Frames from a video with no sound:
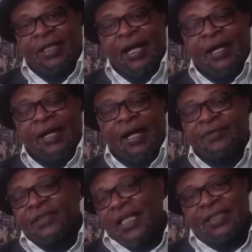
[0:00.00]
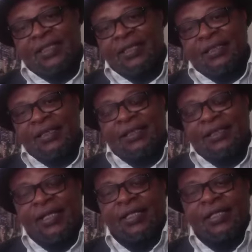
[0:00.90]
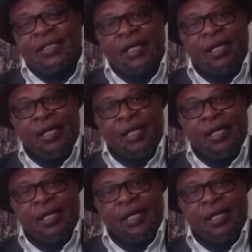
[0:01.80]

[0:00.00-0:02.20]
Uh, I've just started a,